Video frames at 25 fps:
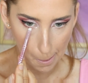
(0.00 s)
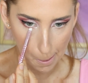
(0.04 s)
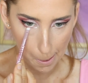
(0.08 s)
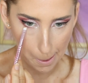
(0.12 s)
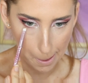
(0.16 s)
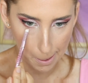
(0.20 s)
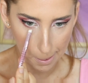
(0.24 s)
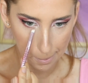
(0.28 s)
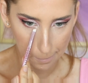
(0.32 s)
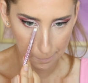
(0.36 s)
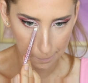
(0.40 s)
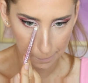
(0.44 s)

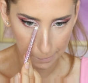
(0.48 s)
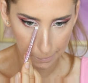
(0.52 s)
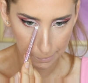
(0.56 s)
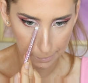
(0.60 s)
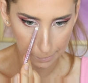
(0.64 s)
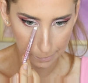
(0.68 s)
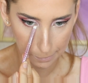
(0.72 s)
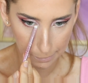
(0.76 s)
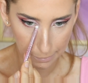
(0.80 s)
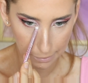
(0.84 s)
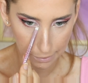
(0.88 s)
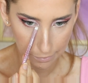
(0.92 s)
I am
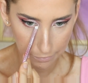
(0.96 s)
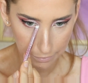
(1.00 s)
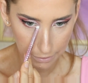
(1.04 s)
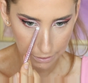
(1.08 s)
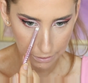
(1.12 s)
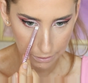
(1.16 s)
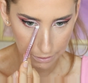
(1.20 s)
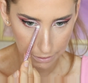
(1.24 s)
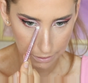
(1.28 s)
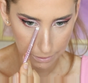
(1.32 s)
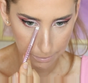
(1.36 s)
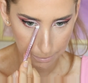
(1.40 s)

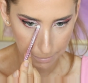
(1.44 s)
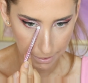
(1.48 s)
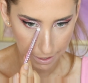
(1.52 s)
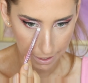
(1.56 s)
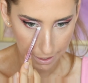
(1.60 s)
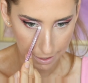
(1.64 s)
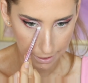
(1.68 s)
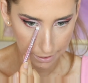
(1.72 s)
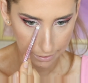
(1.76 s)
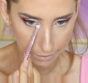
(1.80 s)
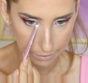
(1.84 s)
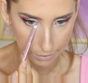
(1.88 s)
loving this
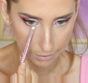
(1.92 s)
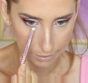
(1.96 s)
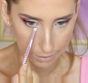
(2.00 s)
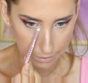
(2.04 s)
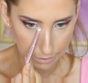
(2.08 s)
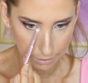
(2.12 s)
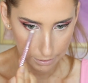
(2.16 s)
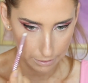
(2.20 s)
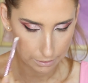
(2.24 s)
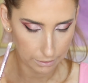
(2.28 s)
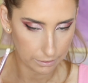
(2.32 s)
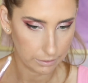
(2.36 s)

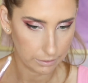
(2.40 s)
palette.